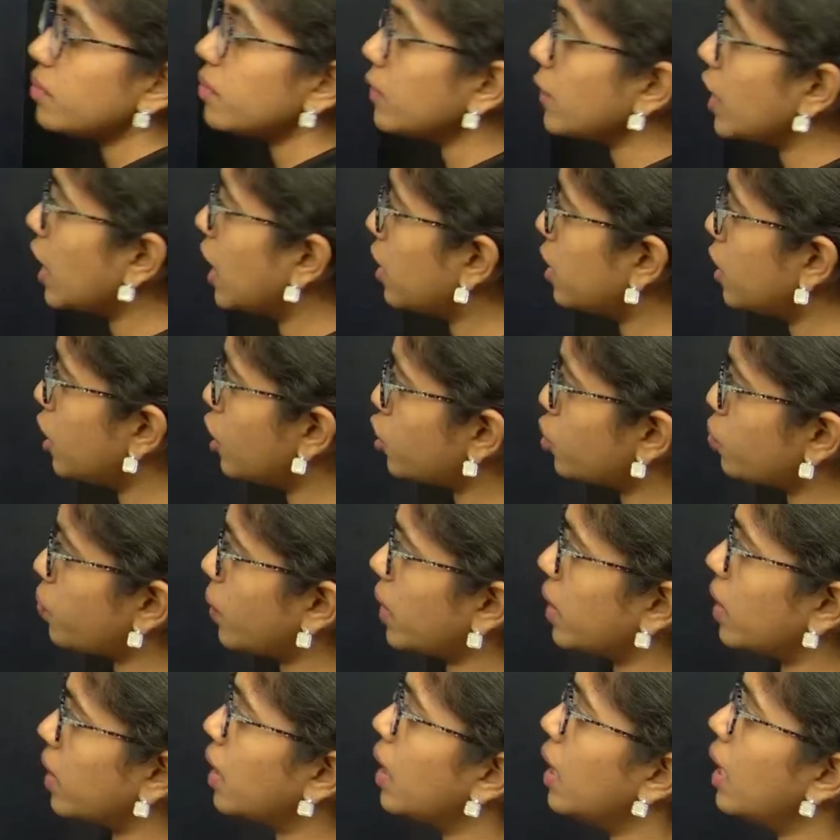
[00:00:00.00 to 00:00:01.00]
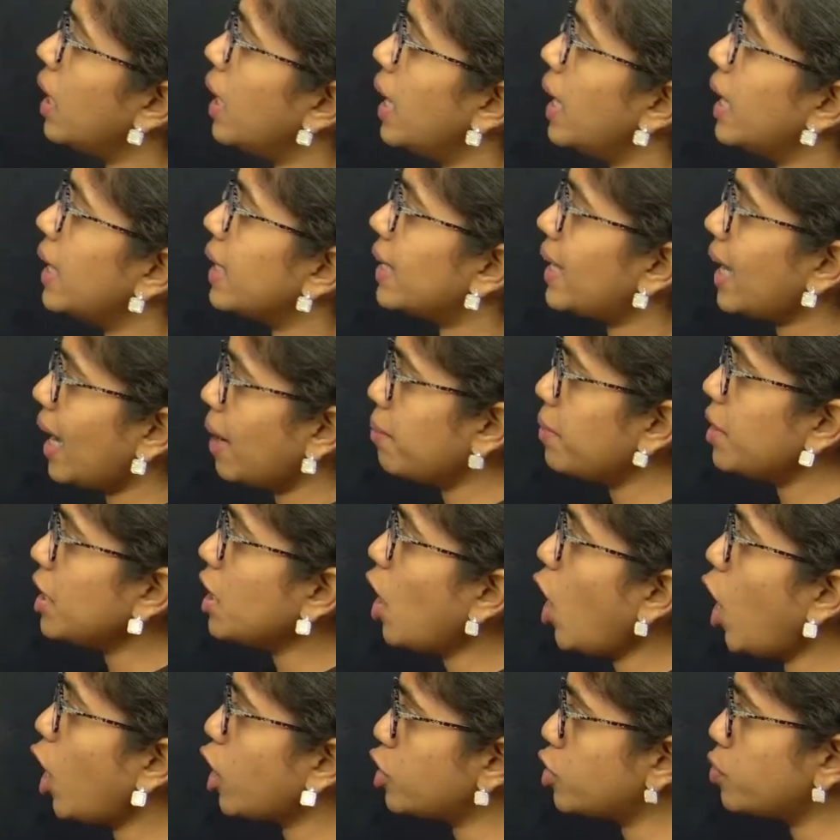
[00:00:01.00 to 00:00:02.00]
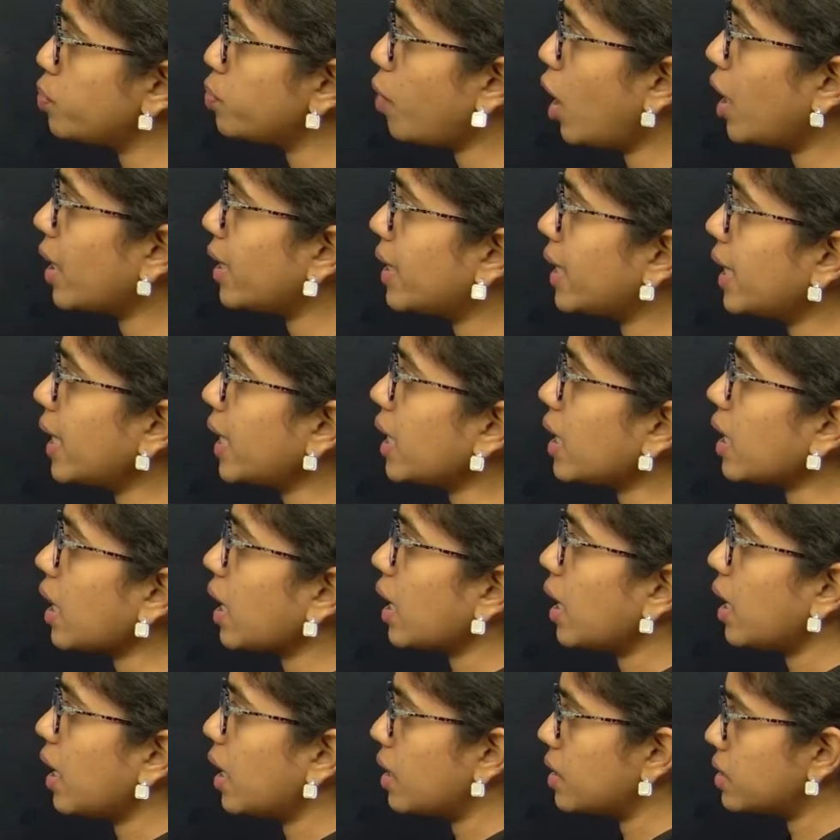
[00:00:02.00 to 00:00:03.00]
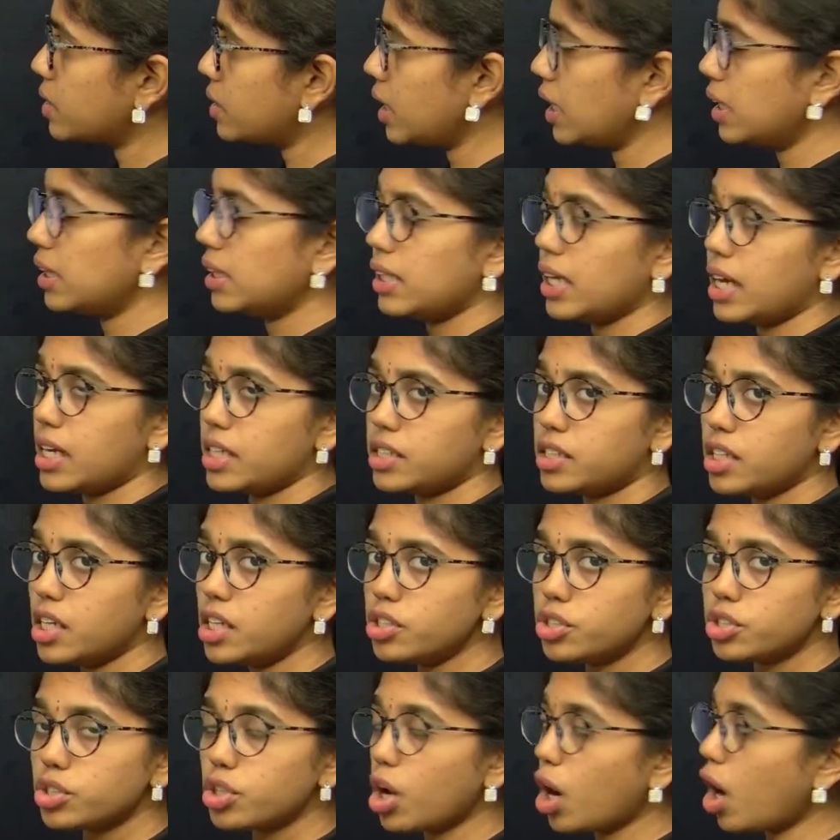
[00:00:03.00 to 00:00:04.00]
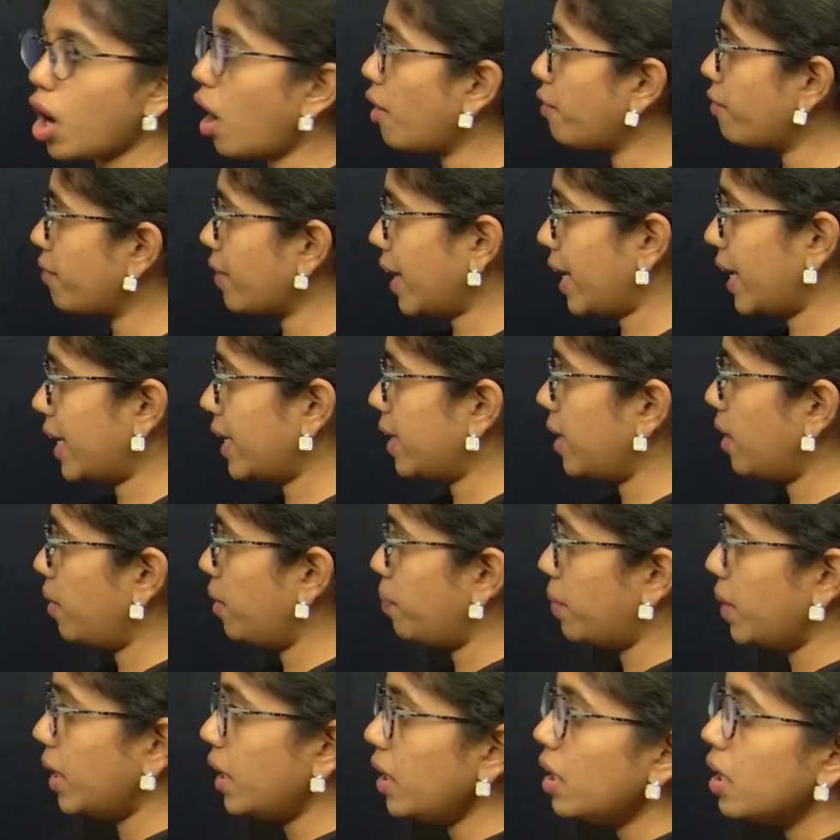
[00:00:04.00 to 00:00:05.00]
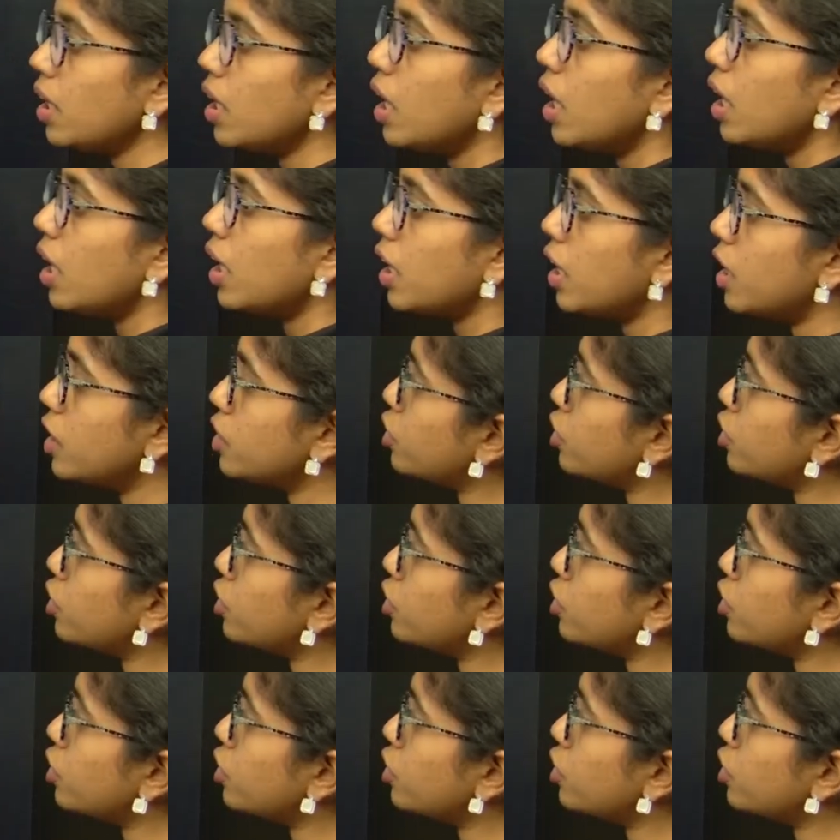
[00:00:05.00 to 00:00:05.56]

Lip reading: this one. Chemiosmotic synthesis of ATP is